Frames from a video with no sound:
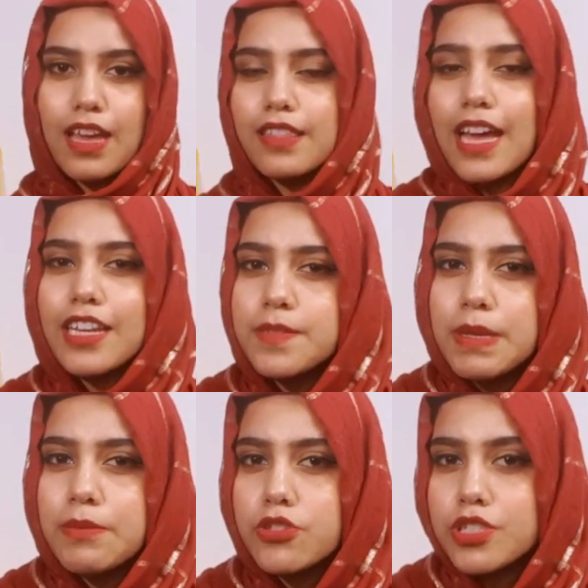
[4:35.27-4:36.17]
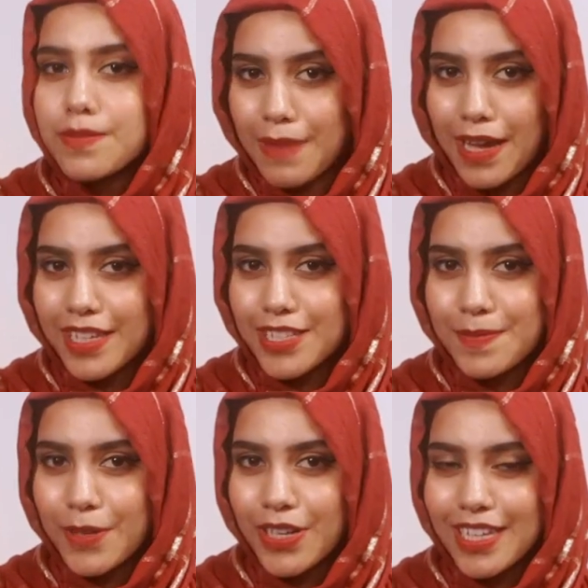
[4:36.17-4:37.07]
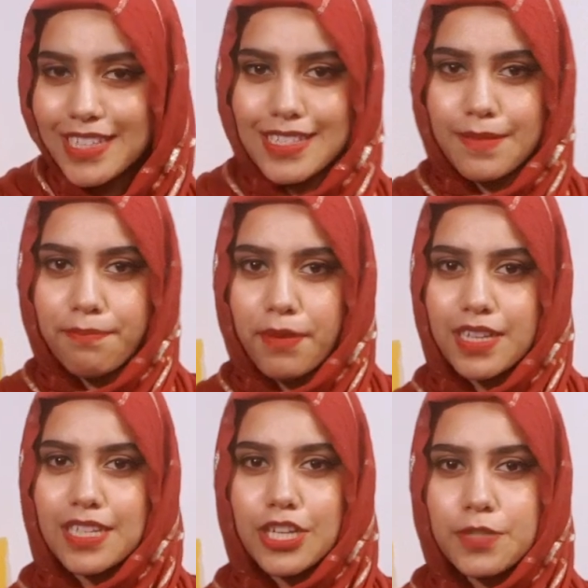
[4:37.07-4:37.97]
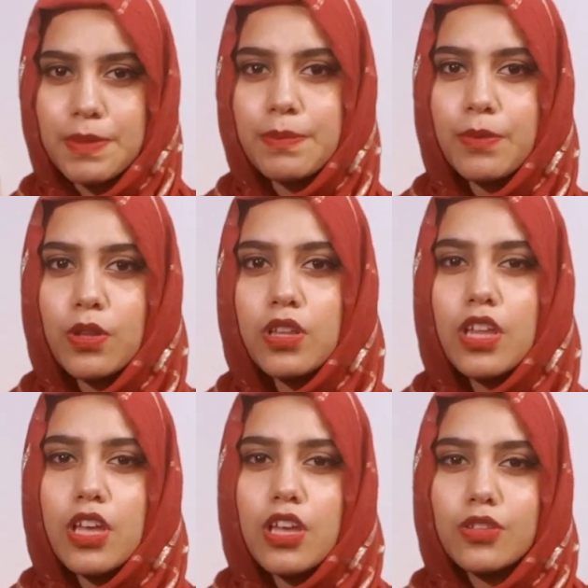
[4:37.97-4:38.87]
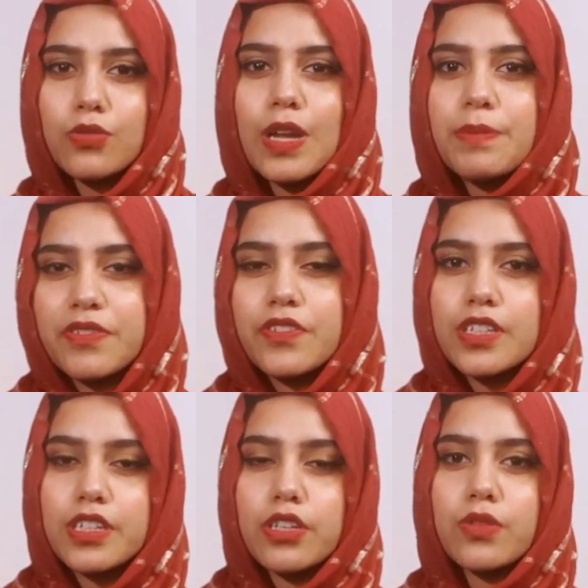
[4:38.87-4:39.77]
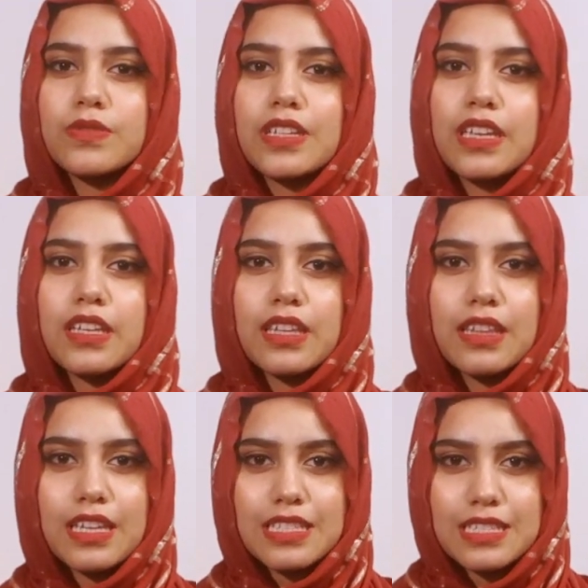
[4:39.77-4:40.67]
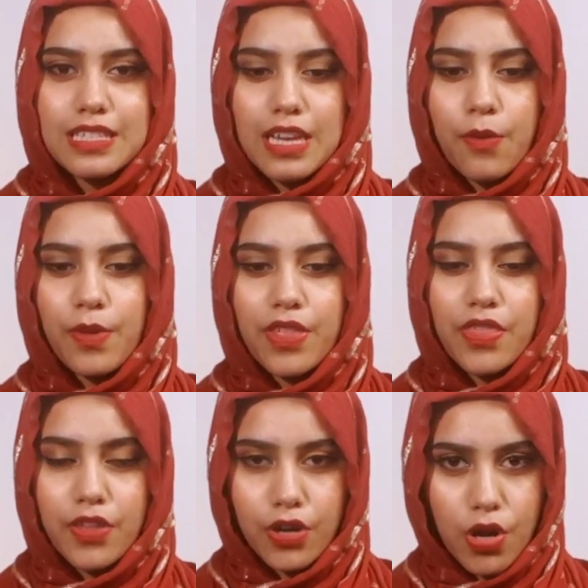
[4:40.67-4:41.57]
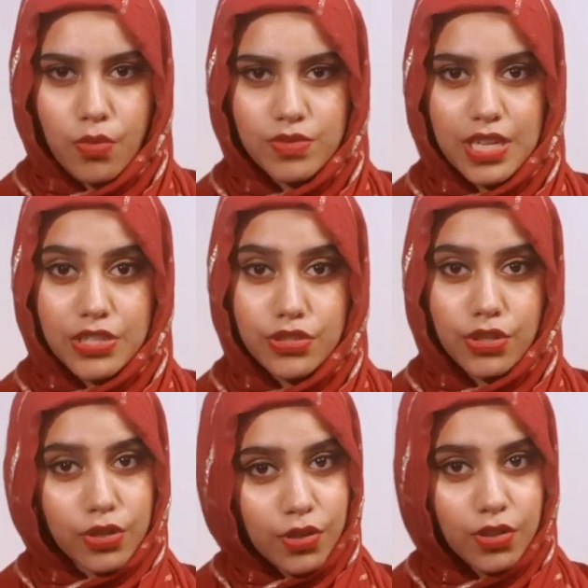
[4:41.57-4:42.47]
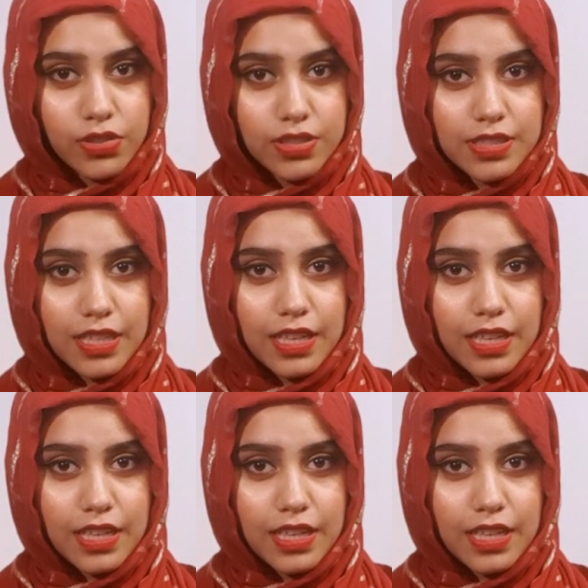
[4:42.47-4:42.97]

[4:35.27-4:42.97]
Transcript: and that is maybe just my experience, but Dutch people thoda prefer kar rahe hote hain ki they stay within their own Dutch circles.